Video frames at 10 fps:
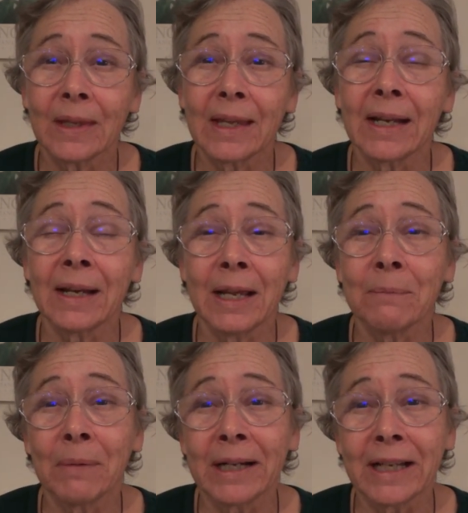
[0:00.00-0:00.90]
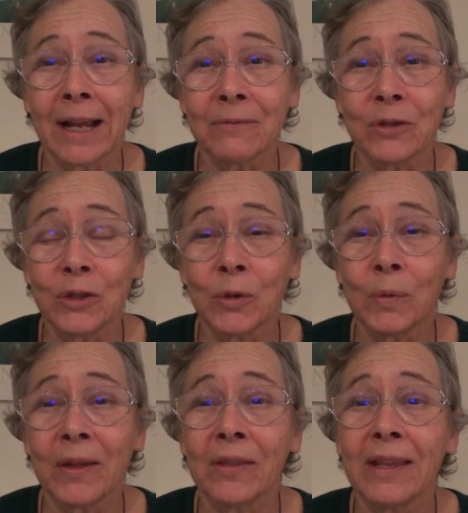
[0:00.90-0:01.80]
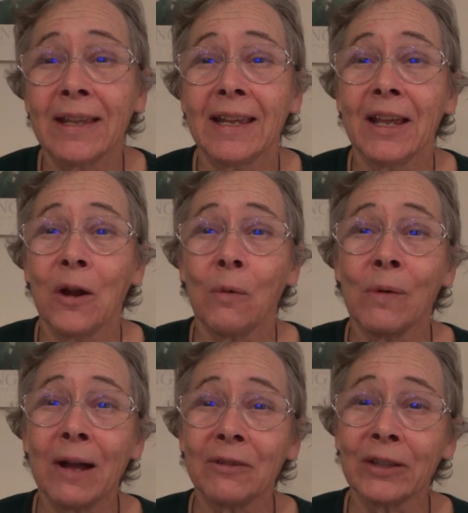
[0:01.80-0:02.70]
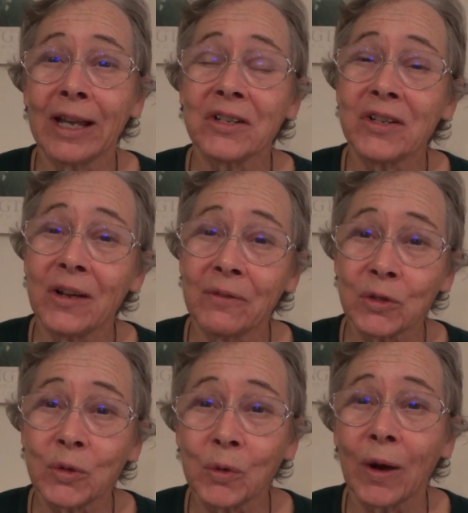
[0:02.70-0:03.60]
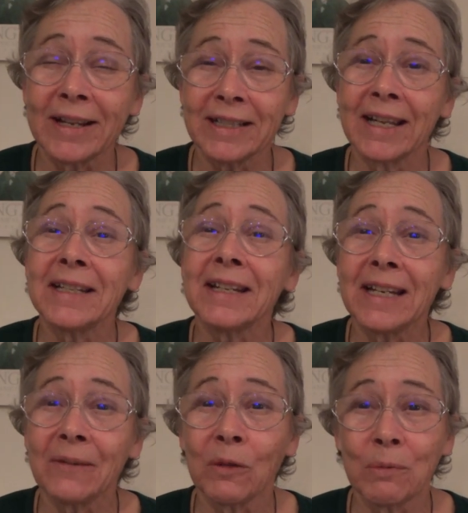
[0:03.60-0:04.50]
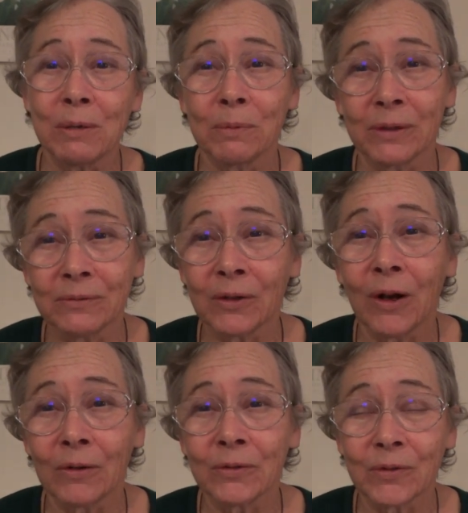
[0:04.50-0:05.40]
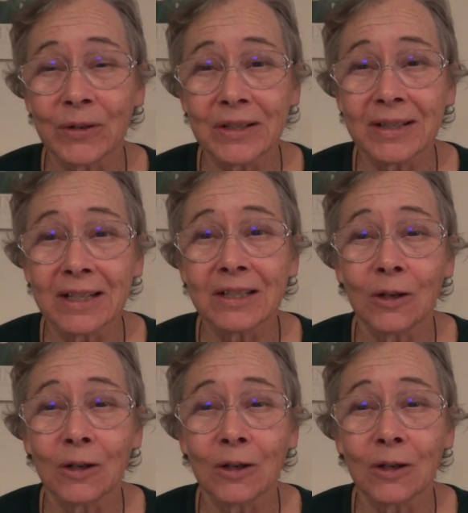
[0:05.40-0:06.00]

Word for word: It, it might have to do with revelation of the true identity of the people involved, for instance.